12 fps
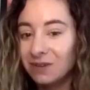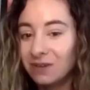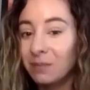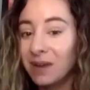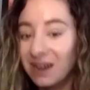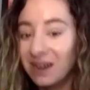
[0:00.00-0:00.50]
a
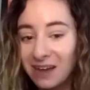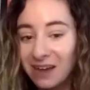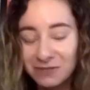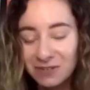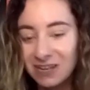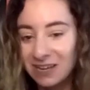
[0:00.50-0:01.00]
body
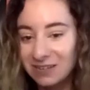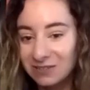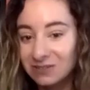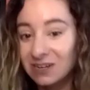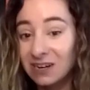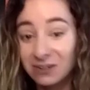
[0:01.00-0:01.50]
after cancer
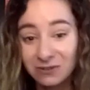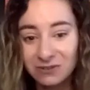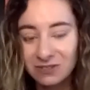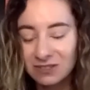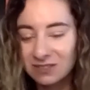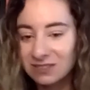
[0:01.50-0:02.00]

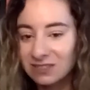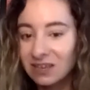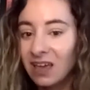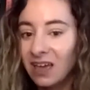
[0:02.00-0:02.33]
diagnosis